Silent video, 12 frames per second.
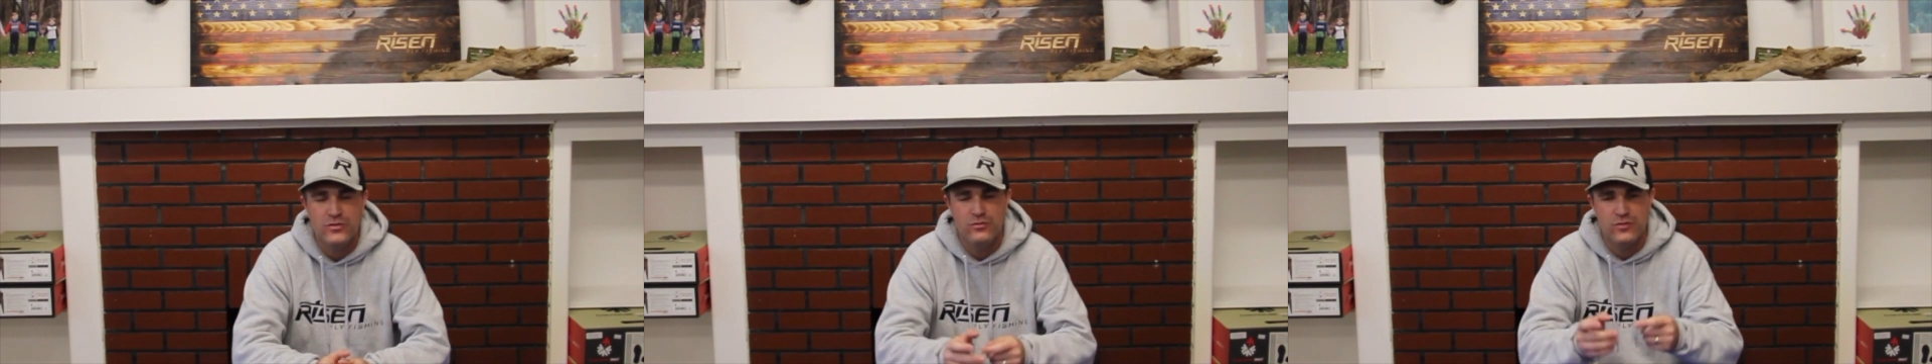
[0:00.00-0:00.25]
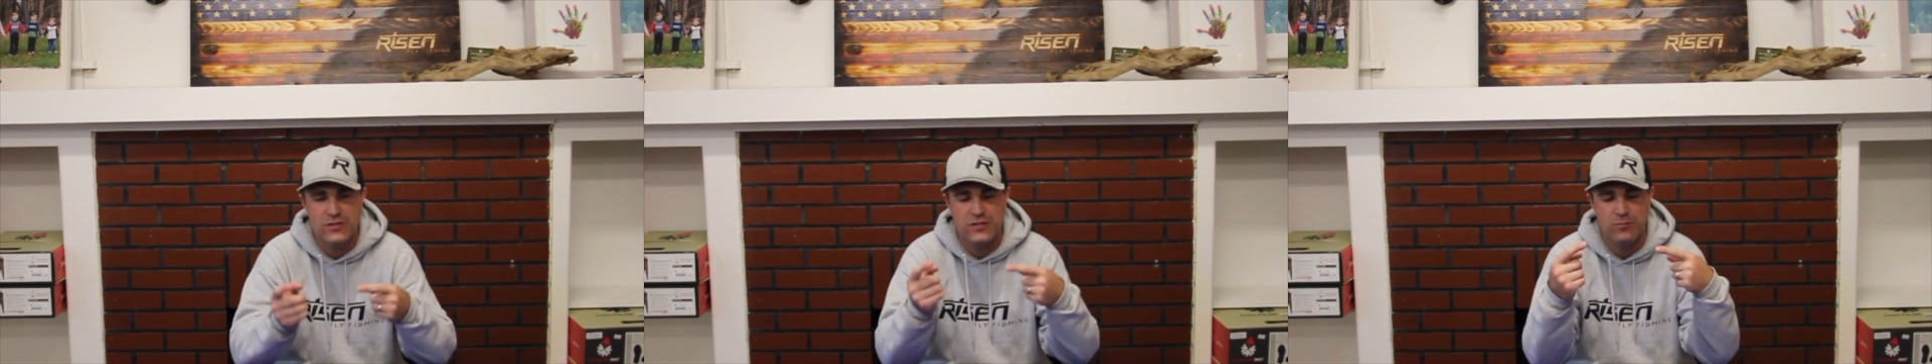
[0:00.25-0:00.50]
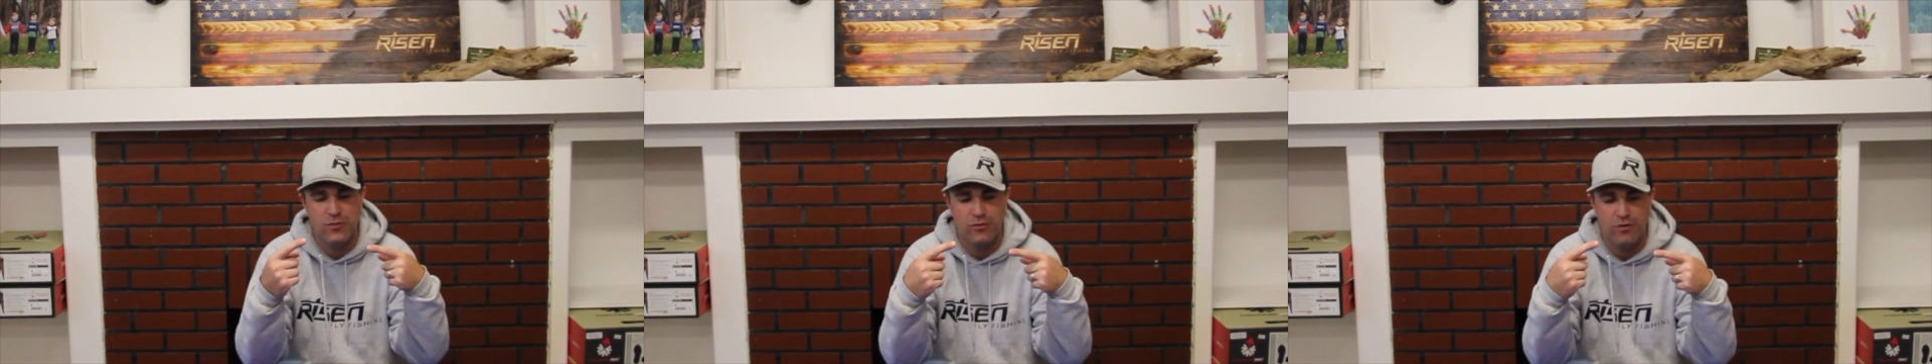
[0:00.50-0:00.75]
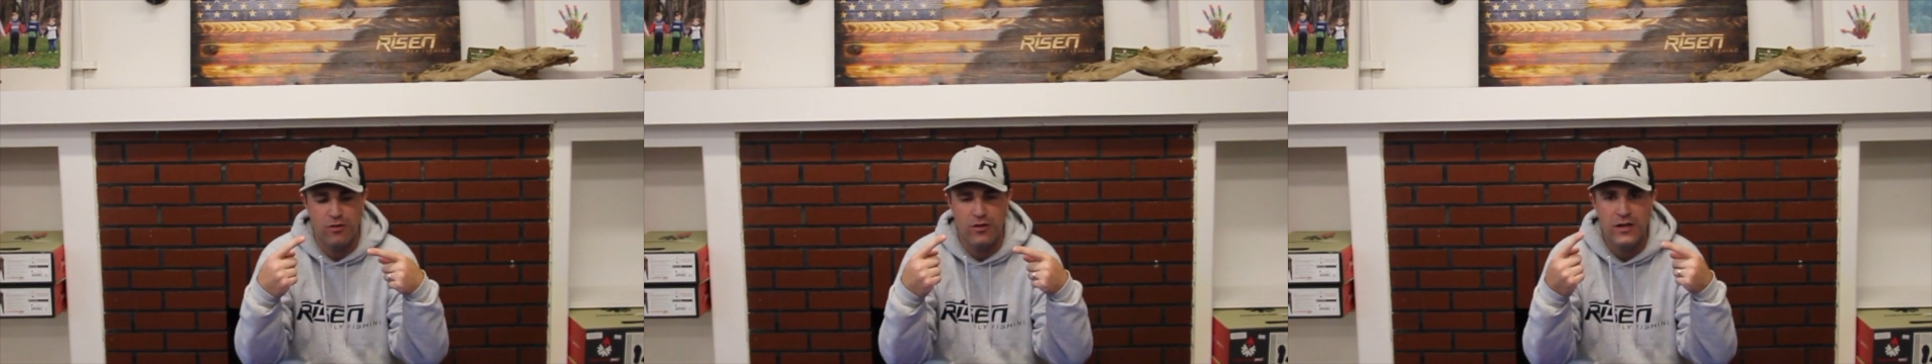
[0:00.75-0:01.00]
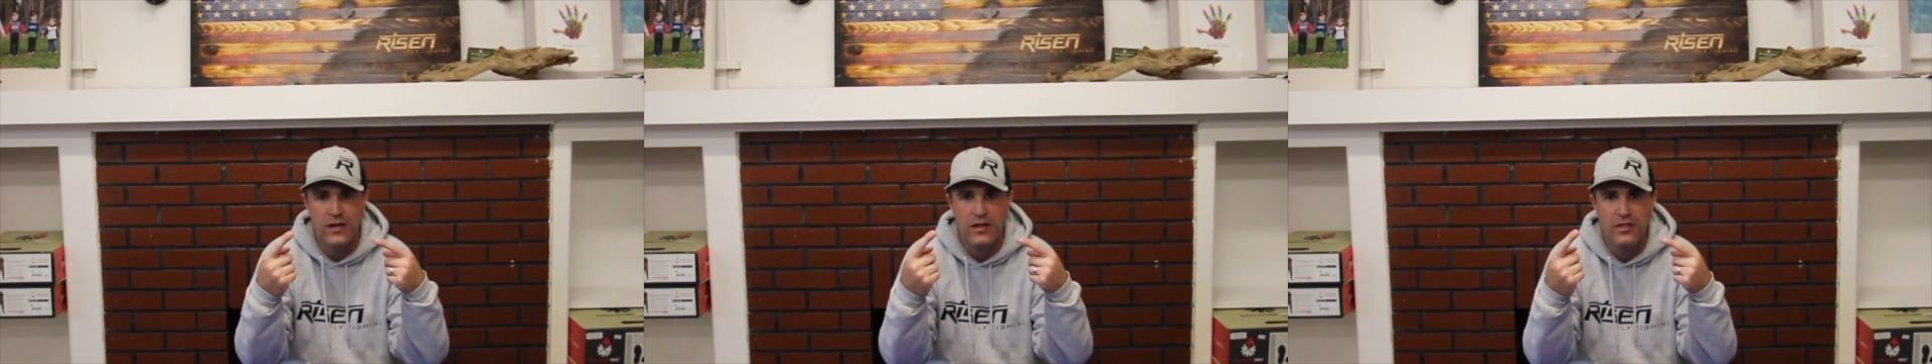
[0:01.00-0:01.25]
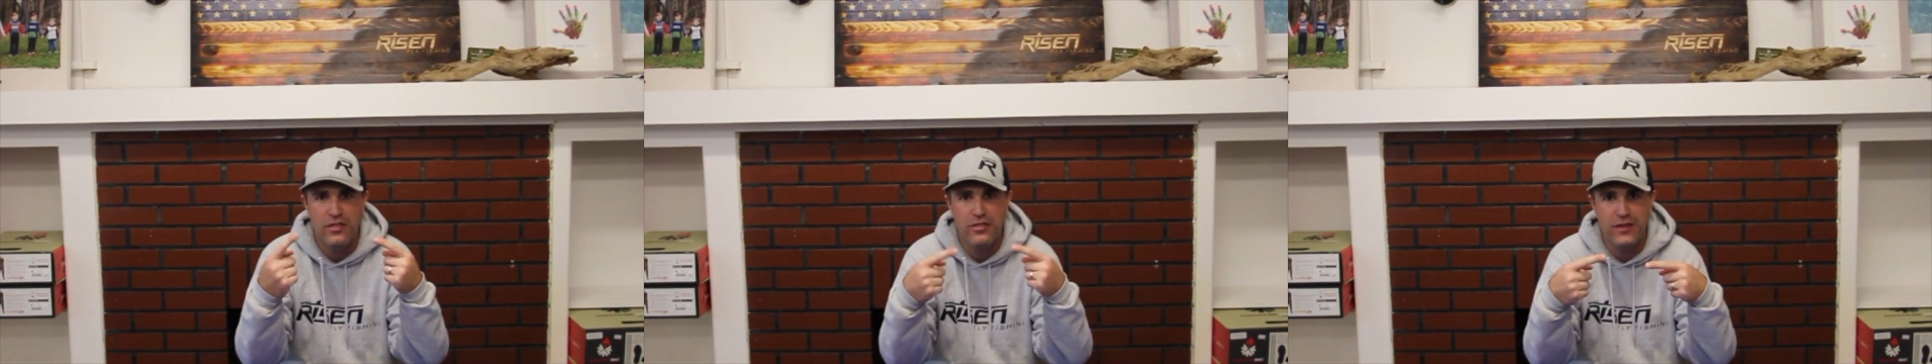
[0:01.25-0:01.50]
two similar
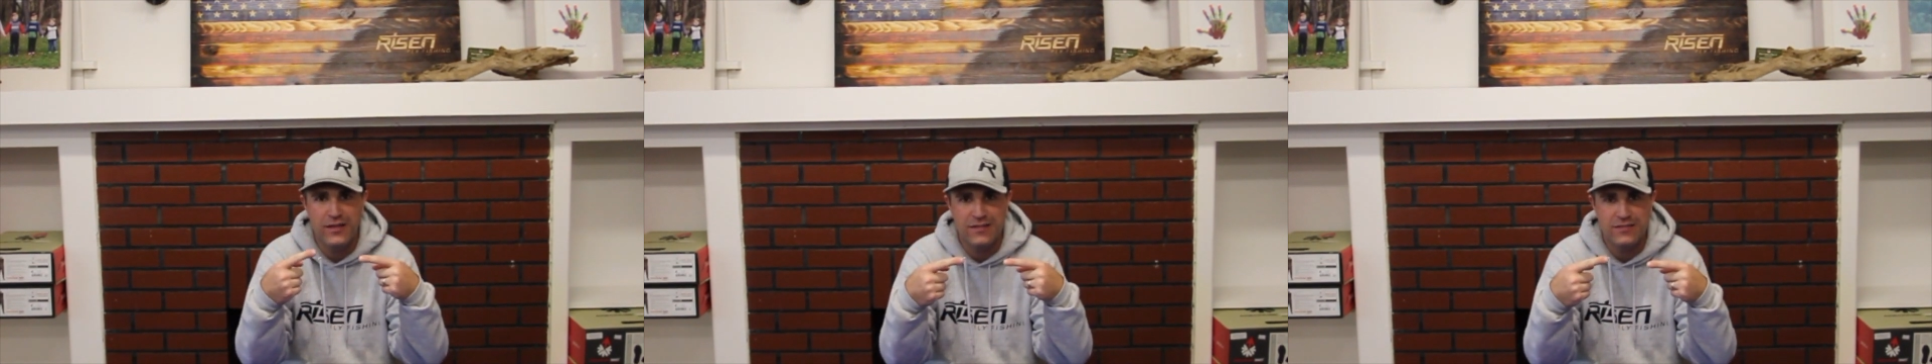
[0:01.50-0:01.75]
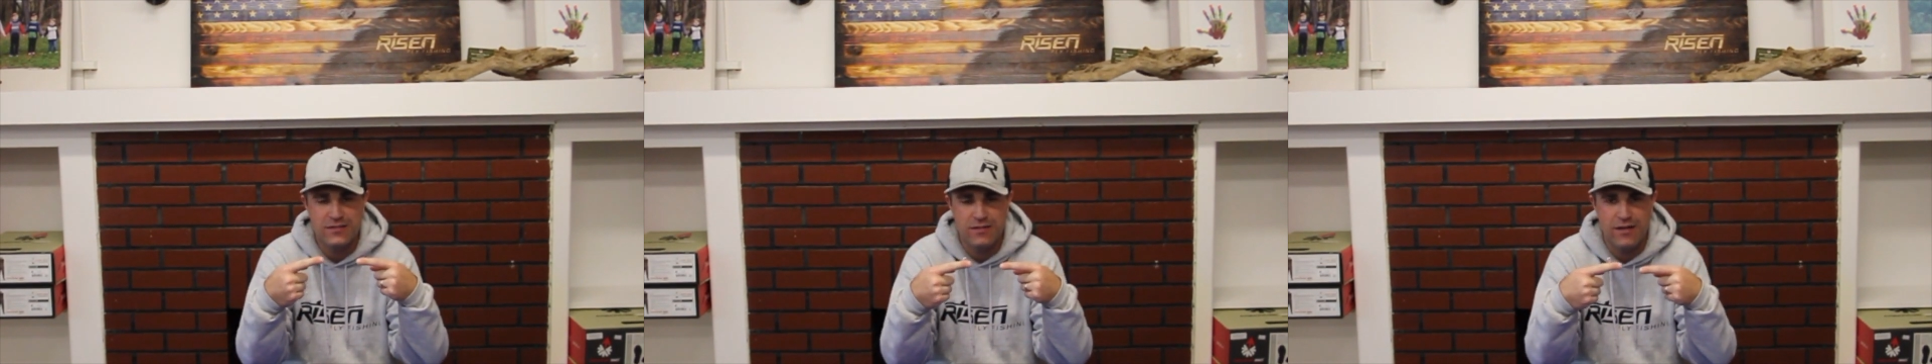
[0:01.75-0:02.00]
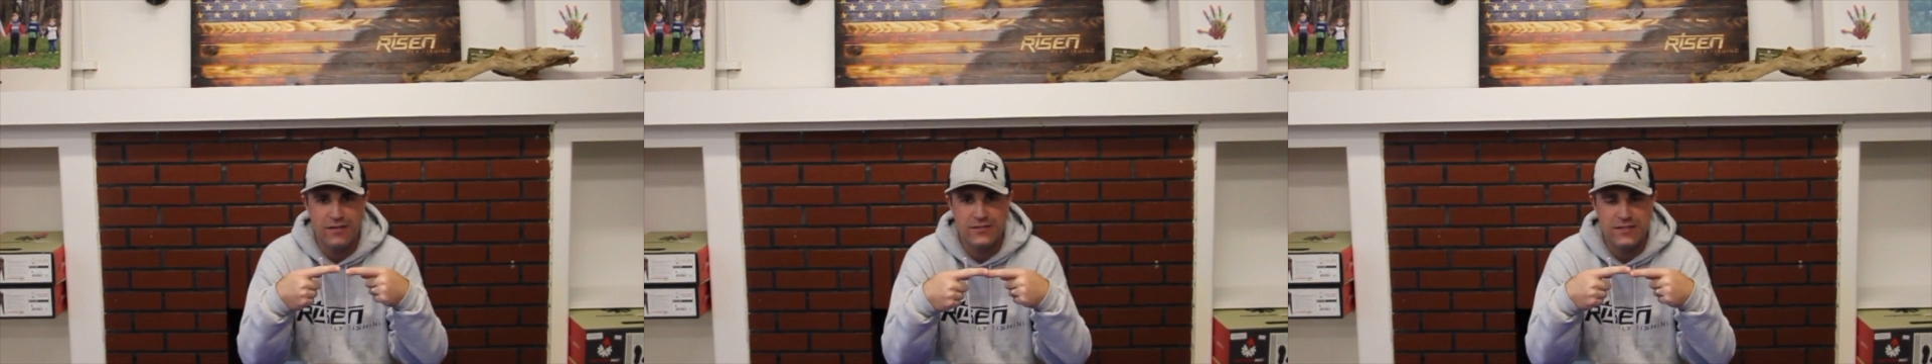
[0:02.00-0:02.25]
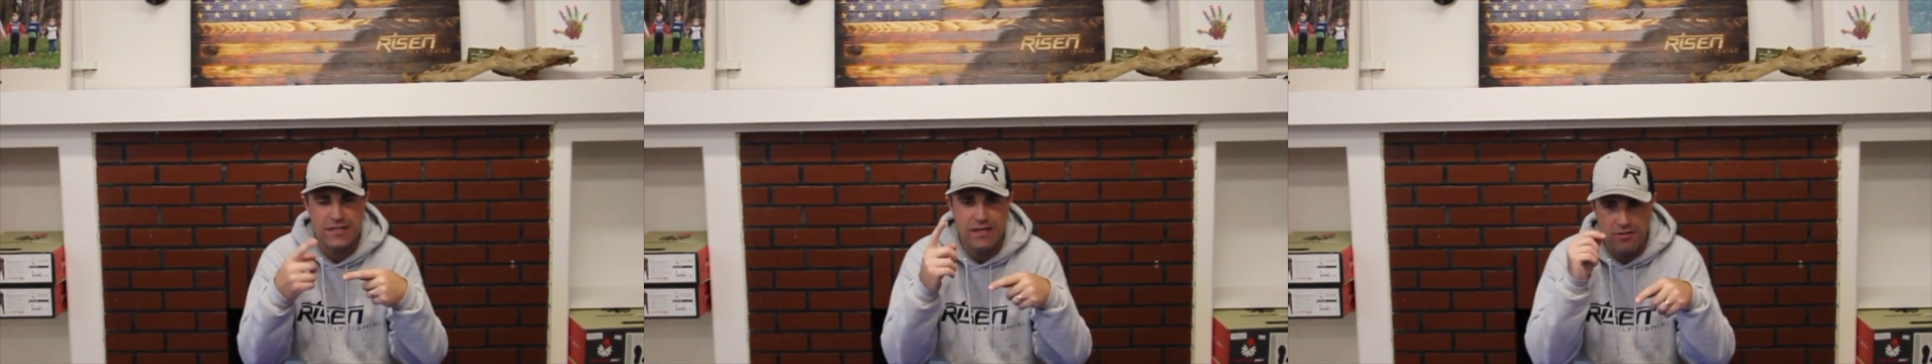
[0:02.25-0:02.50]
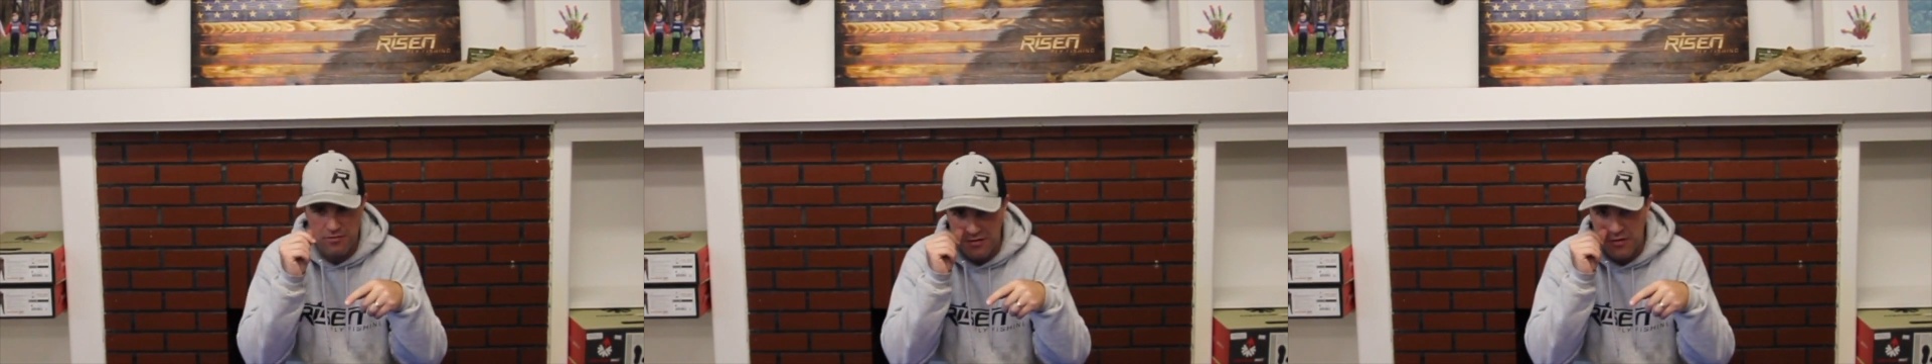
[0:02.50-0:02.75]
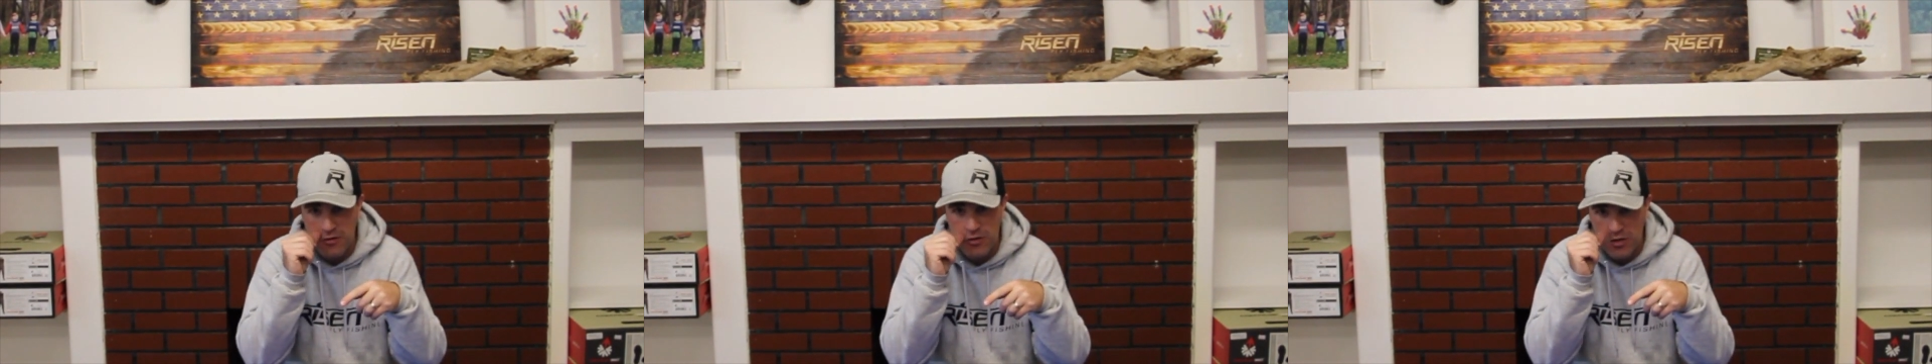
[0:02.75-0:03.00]
thickness lines together.